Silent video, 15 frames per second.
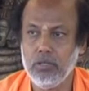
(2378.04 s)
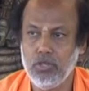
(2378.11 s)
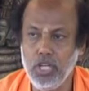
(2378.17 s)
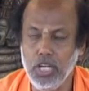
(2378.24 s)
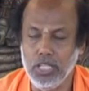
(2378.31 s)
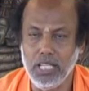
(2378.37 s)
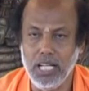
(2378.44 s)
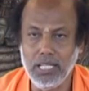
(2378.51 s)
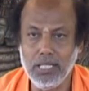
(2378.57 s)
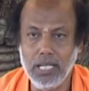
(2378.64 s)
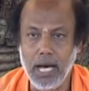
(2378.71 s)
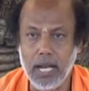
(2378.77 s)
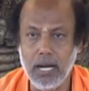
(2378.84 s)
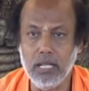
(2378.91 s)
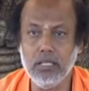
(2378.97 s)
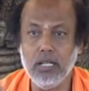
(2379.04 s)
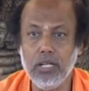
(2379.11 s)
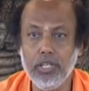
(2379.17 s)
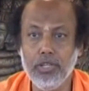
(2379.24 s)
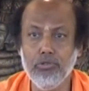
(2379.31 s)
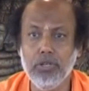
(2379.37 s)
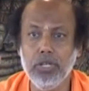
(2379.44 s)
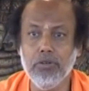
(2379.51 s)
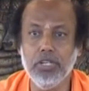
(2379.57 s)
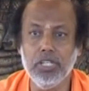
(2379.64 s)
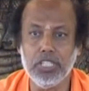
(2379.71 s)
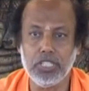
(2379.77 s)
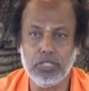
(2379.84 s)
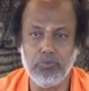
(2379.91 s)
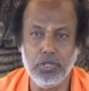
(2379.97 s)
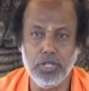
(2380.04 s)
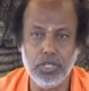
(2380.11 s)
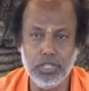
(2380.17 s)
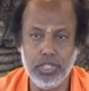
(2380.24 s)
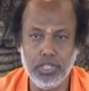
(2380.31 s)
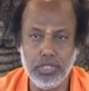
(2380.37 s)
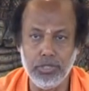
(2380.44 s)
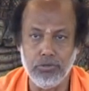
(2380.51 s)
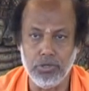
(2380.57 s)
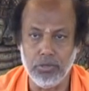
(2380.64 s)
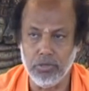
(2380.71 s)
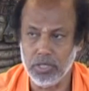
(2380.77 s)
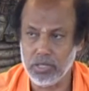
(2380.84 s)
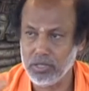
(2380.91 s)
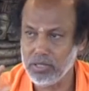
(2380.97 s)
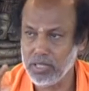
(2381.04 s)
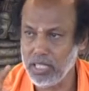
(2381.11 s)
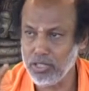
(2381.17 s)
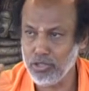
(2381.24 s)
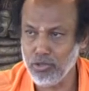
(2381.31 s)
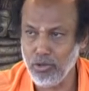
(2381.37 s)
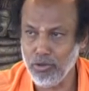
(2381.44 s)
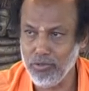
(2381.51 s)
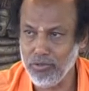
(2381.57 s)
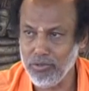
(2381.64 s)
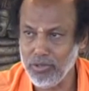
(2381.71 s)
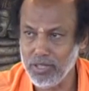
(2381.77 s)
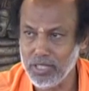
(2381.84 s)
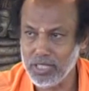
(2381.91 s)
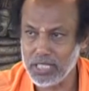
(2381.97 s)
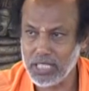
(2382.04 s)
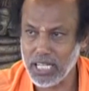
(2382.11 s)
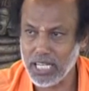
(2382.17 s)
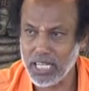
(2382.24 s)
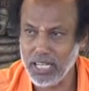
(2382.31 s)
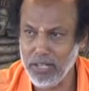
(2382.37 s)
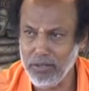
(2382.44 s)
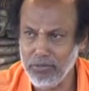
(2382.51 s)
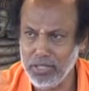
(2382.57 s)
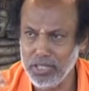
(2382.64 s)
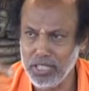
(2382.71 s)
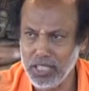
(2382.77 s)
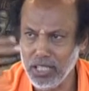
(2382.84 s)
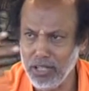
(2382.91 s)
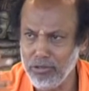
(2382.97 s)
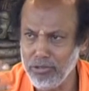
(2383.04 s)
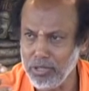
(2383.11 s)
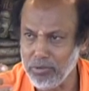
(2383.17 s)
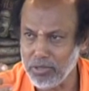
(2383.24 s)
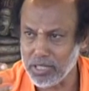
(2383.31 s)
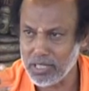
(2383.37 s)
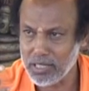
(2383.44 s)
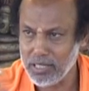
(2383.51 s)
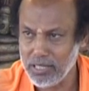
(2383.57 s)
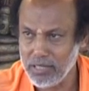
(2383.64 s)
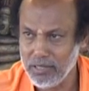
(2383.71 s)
Think there is another universe beyond this universe. There is no second physical universe.